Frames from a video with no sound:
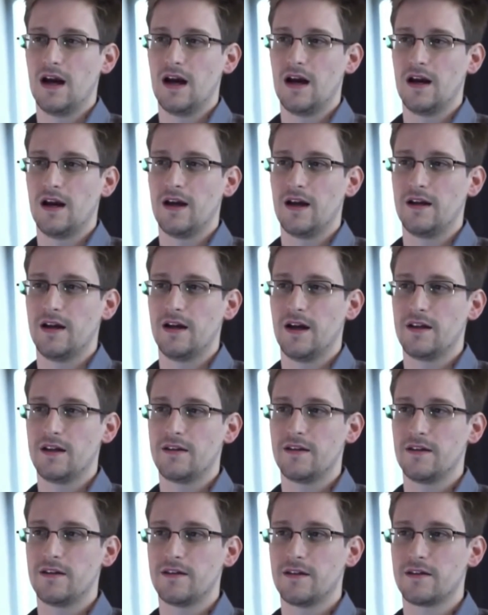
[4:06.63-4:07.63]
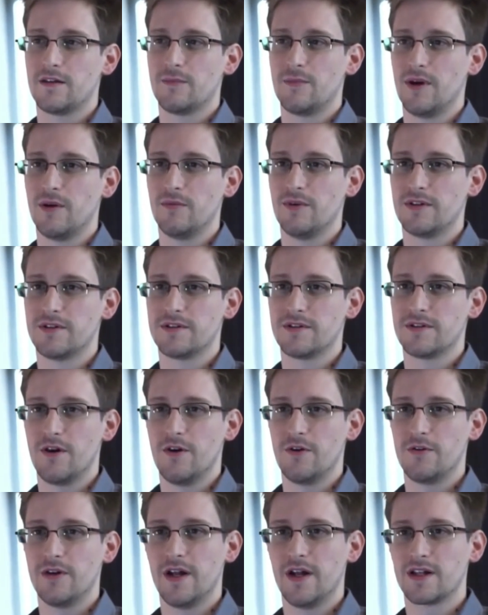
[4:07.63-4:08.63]
I think that the public is
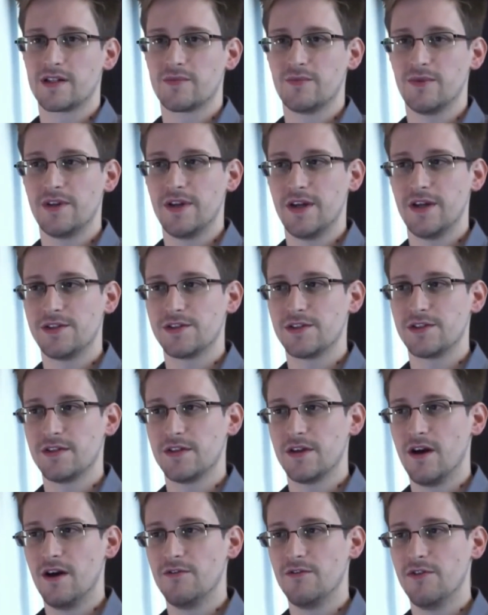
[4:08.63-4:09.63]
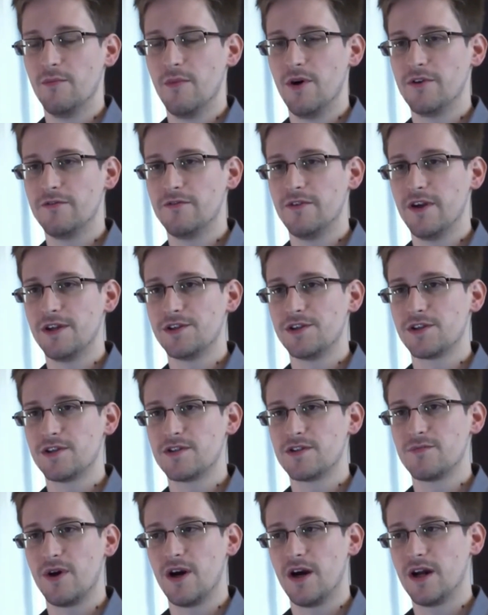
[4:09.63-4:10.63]
owed an explanation of the
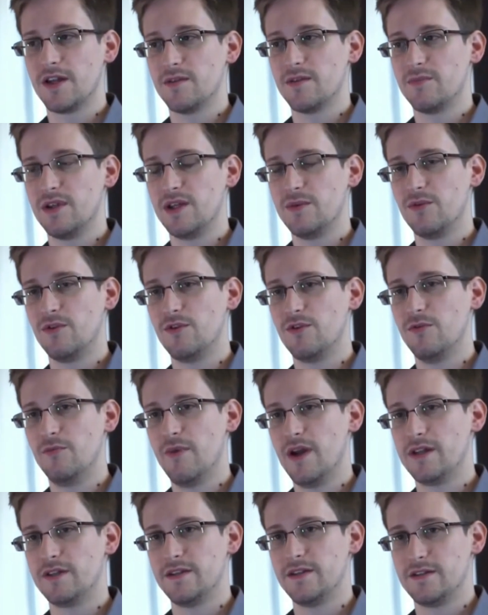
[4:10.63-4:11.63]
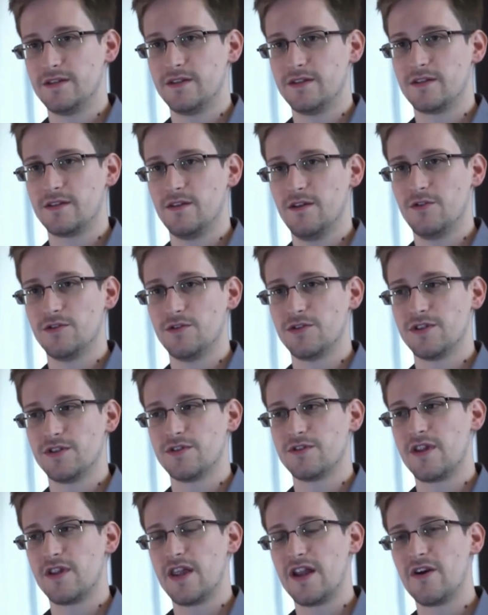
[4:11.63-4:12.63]
motivations behind the people who make these
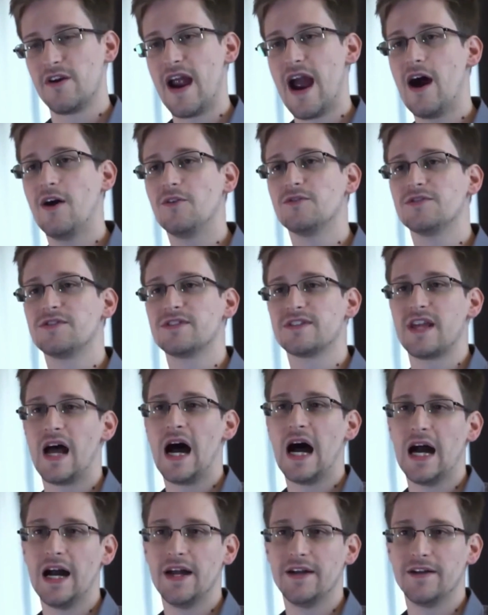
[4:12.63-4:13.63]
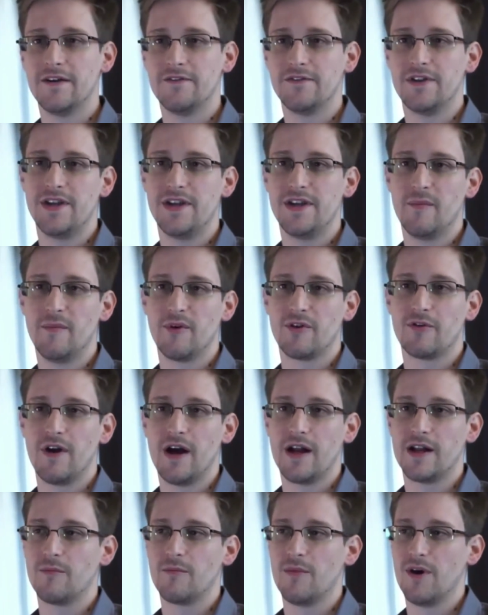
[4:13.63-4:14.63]
disclosures that are outside of the
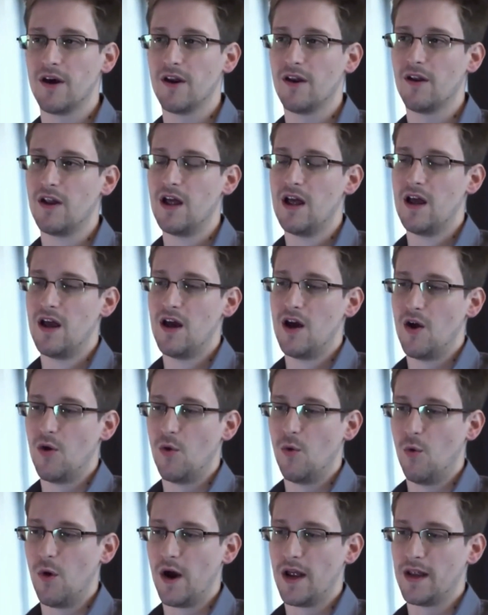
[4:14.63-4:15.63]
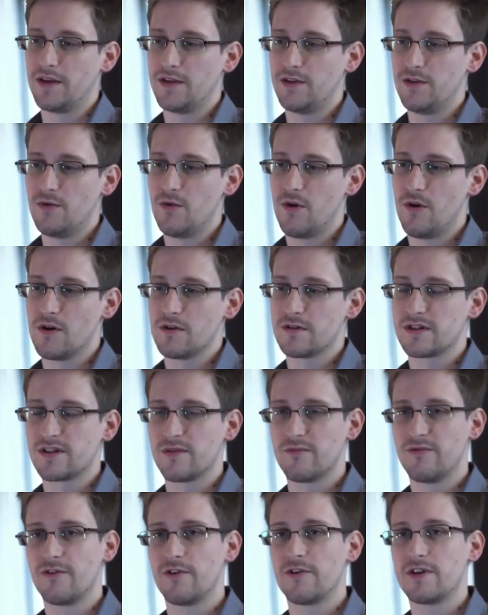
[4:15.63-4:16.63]
democratic model. When you are
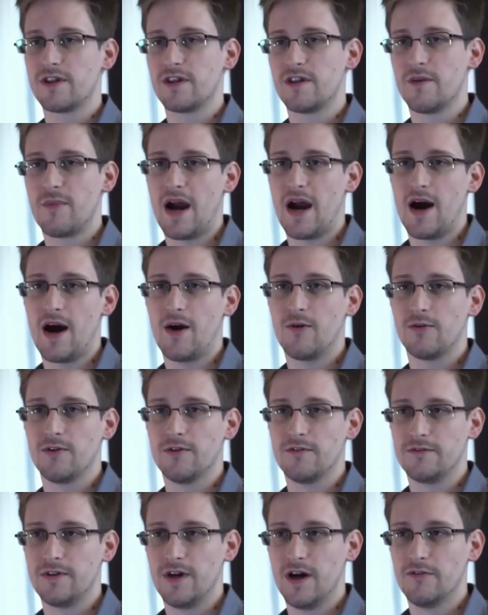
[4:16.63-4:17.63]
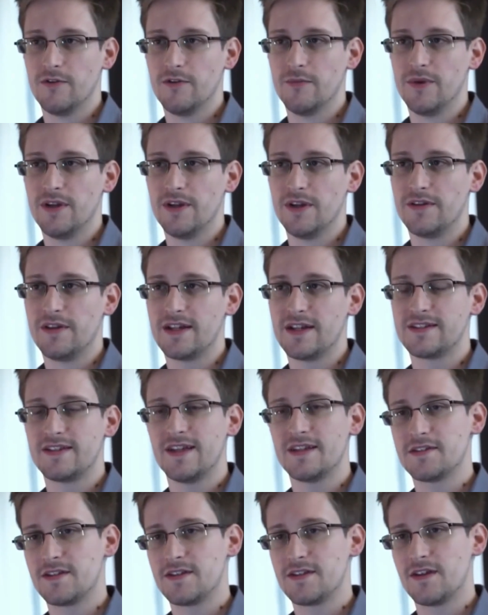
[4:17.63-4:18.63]
subverting the power of government,
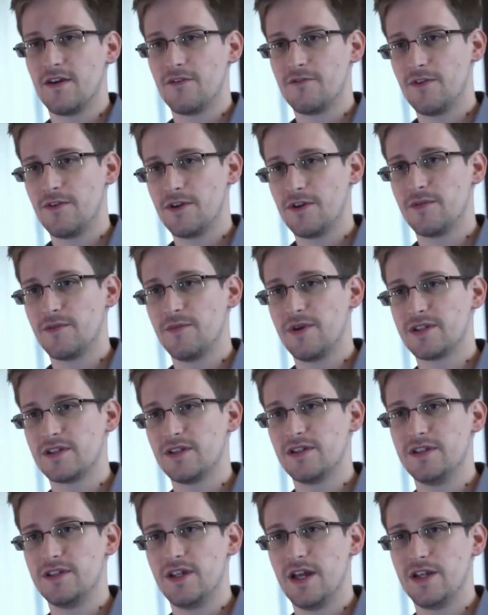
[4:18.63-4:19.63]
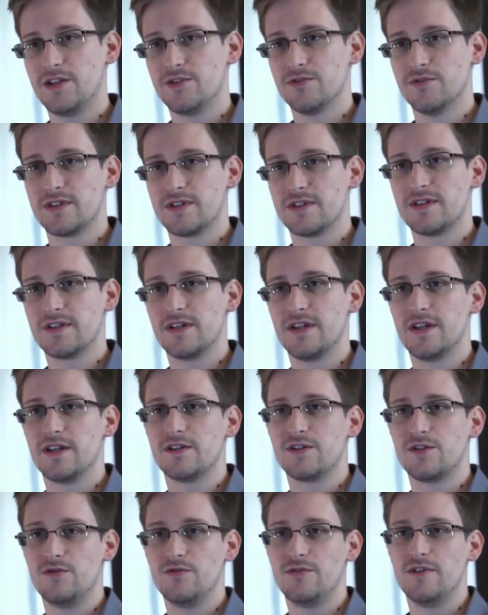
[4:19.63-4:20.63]
that's a fundamentally dangerous thing
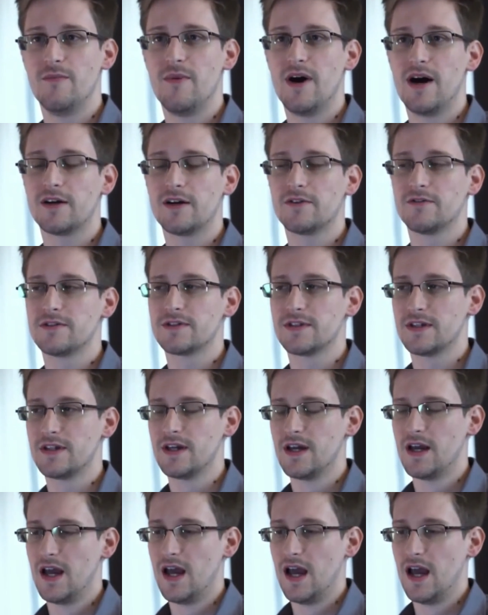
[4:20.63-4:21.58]
to democracy.